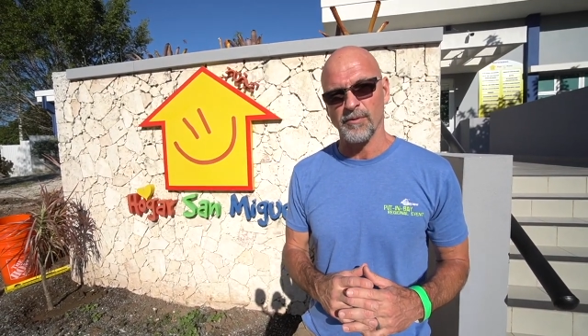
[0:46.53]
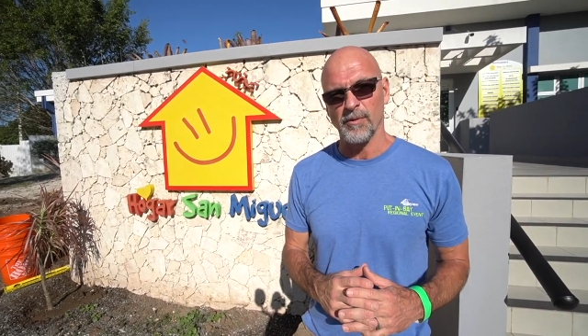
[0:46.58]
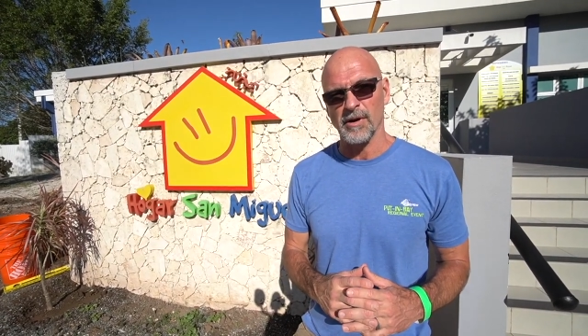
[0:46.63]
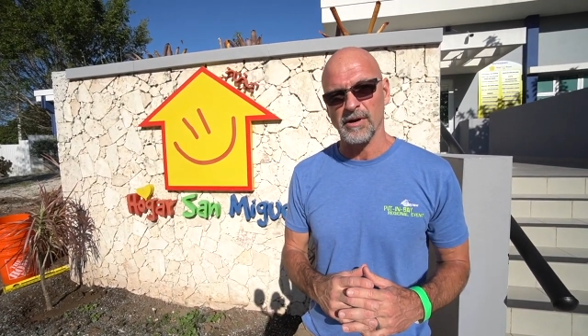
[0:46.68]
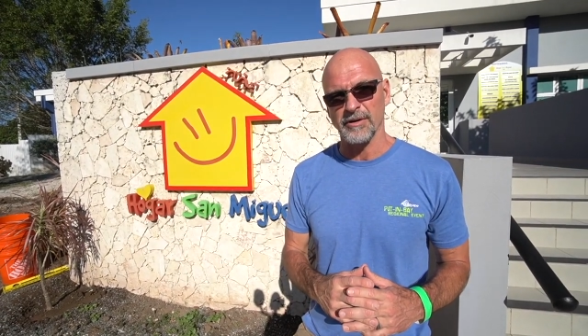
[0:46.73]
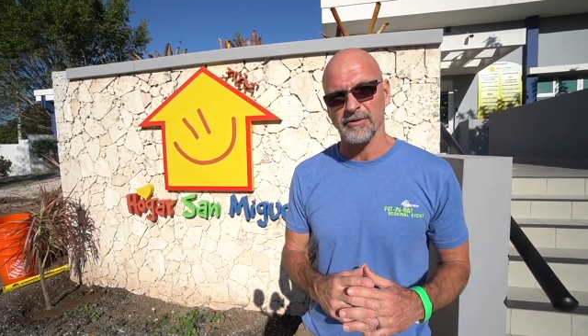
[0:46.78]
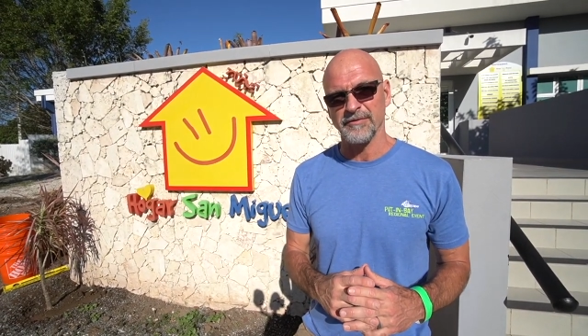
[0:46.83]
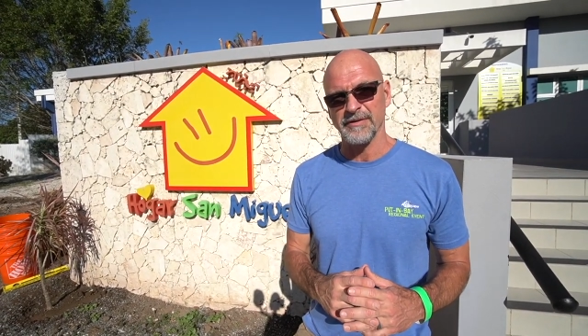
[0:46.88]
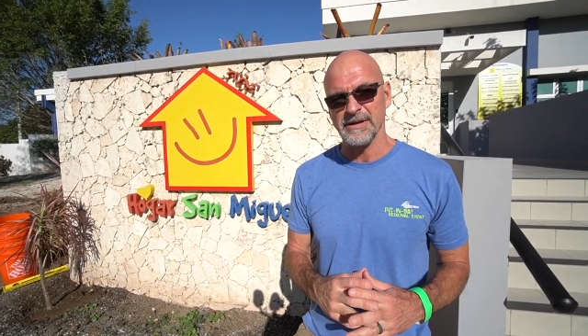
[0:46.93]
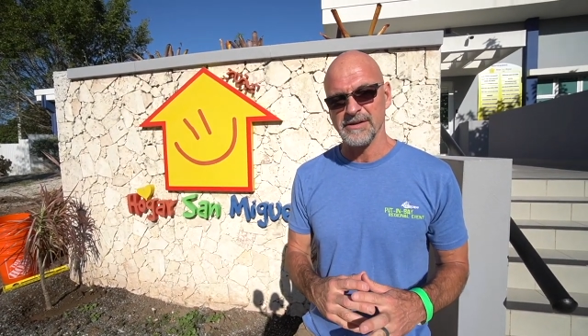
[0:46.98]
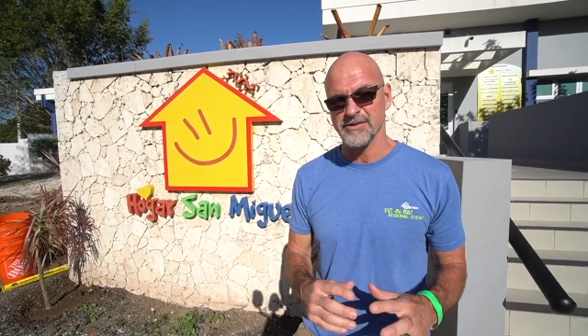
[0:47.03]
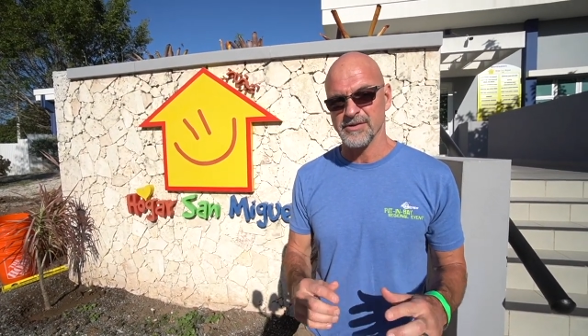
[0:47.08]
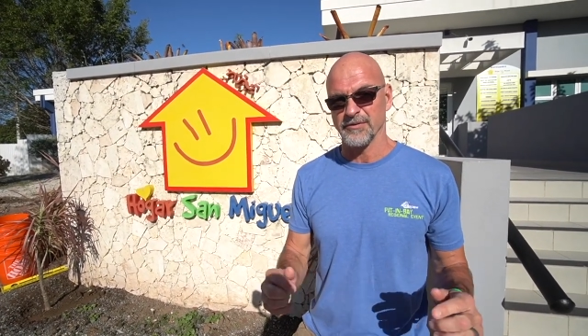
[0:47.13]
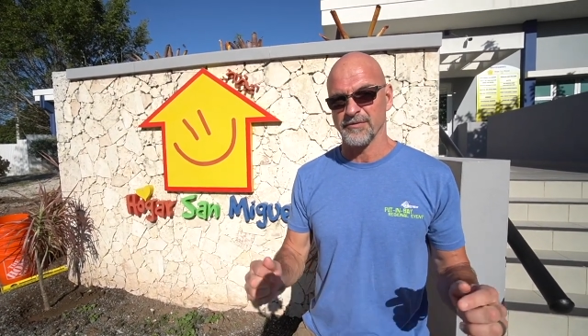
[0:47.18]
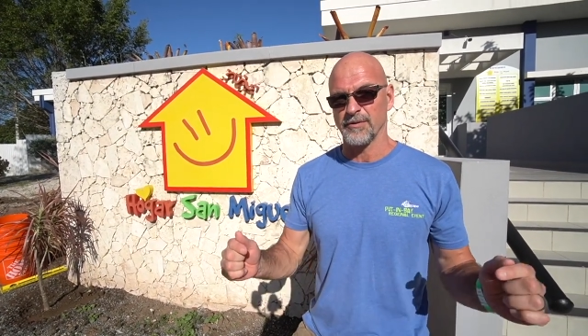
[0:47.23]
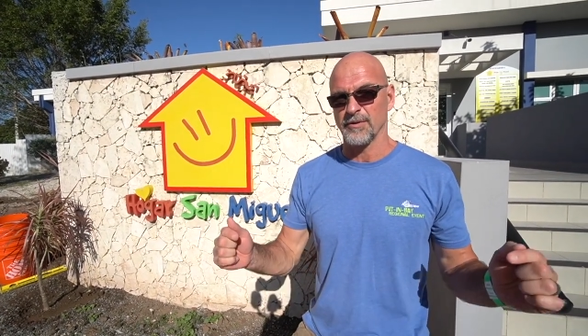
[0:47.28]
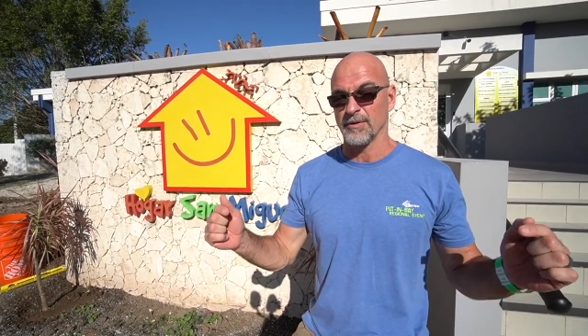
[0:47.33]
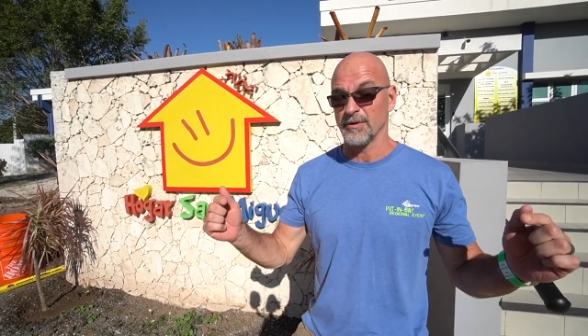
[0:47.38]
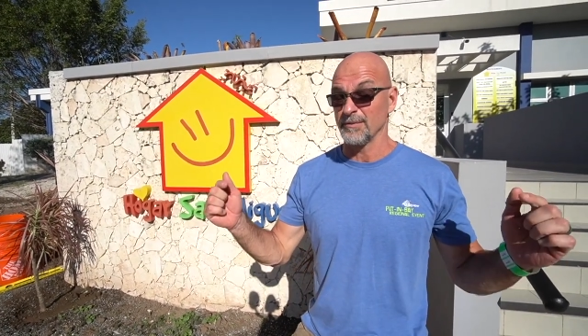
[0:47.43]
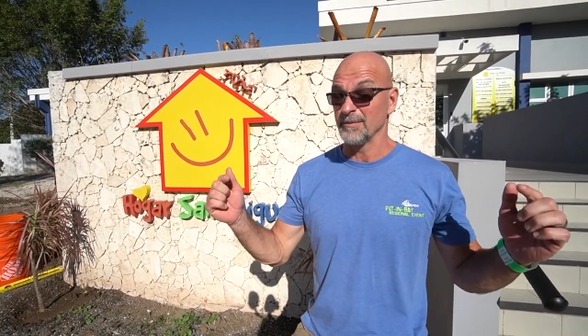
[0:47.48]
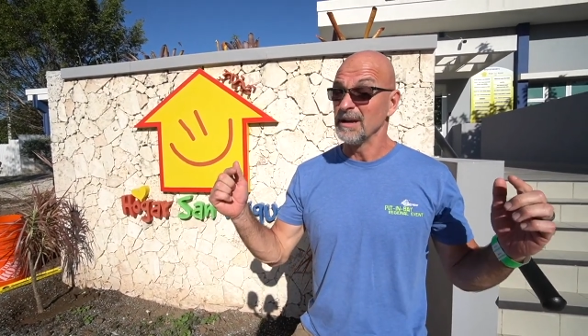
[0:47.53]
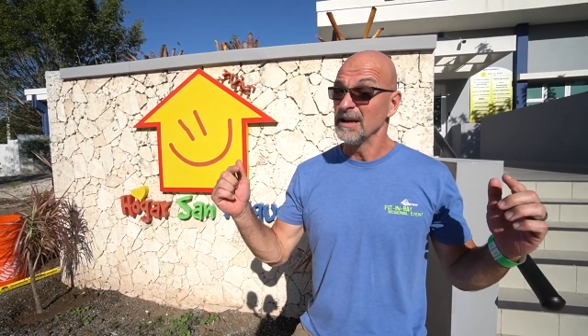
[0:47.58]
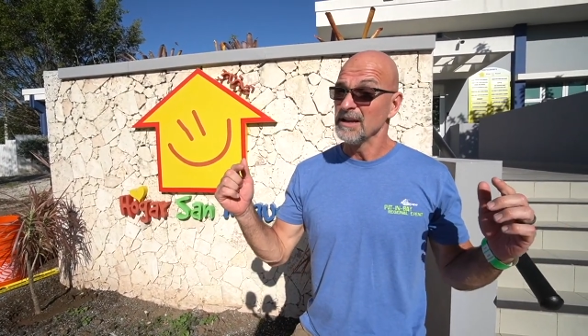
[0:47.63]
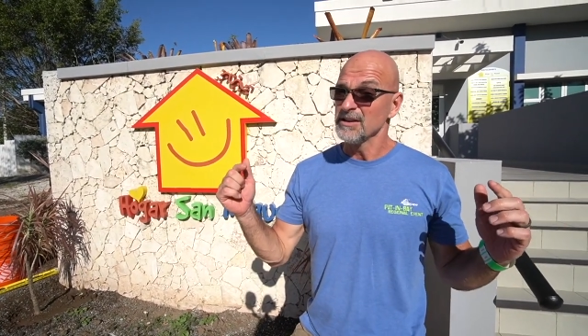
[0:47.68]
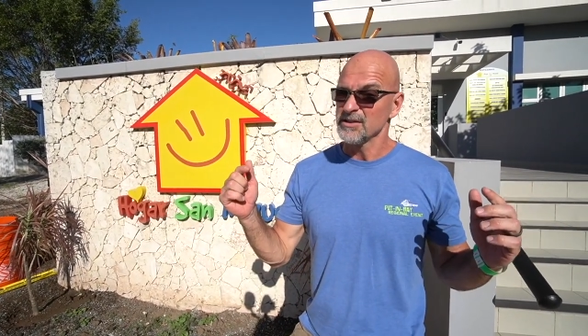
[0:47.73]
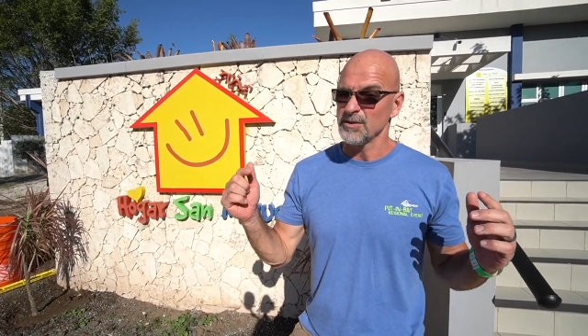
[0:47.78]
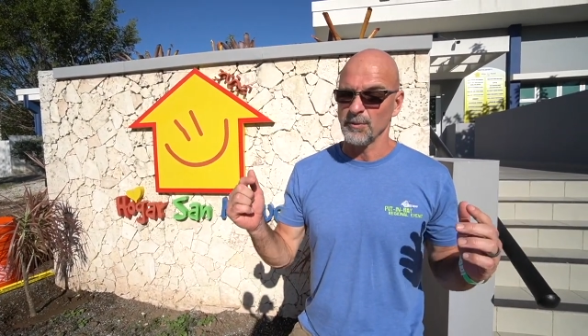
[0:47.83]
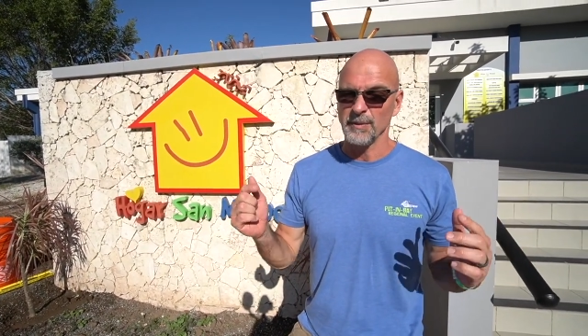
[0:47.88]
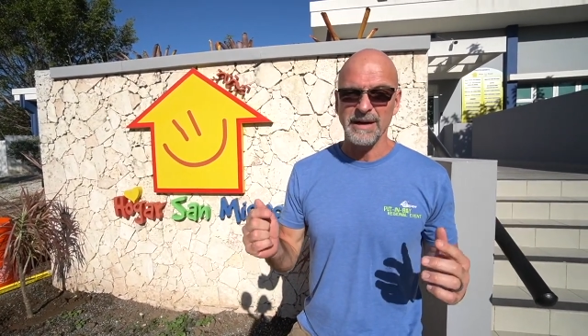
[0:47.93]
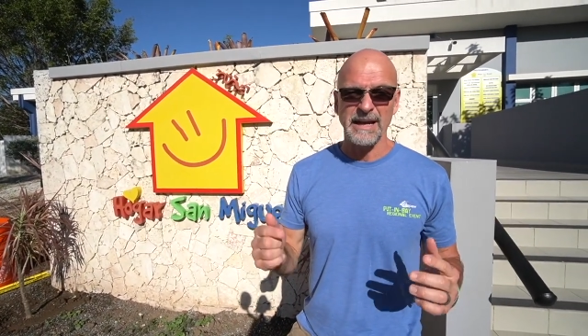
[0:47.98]
water feature for them.
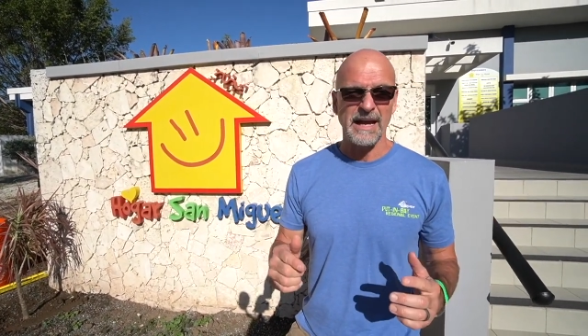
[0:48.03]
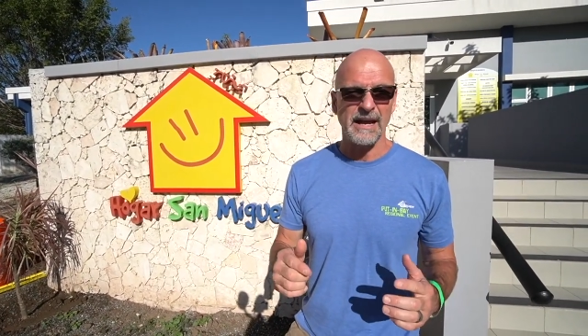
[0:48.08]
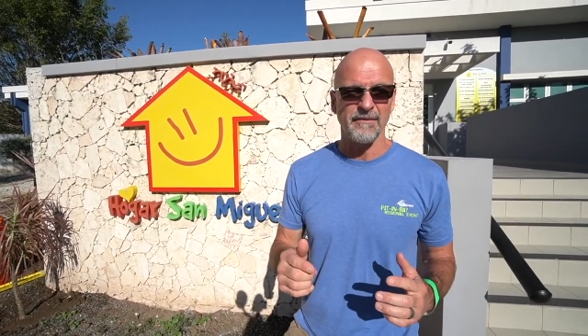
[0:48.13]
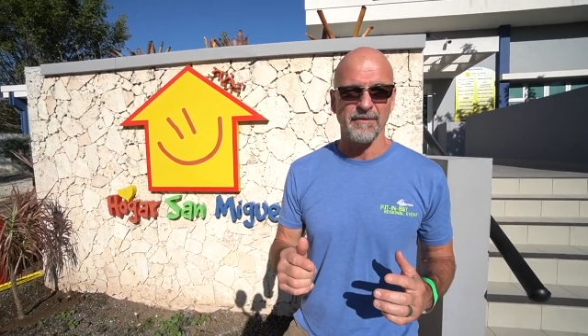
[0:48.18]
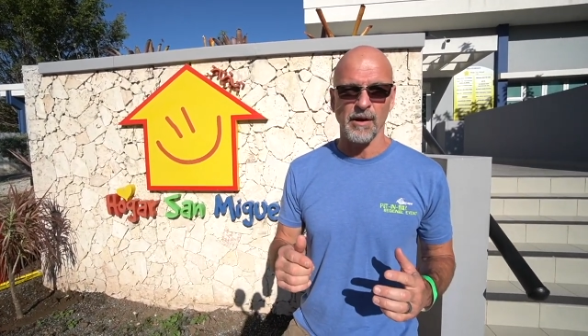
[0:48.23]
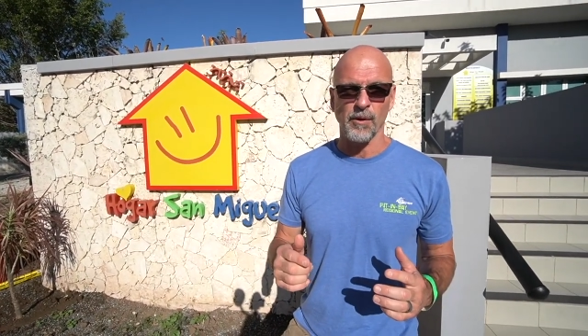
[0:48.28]
So we have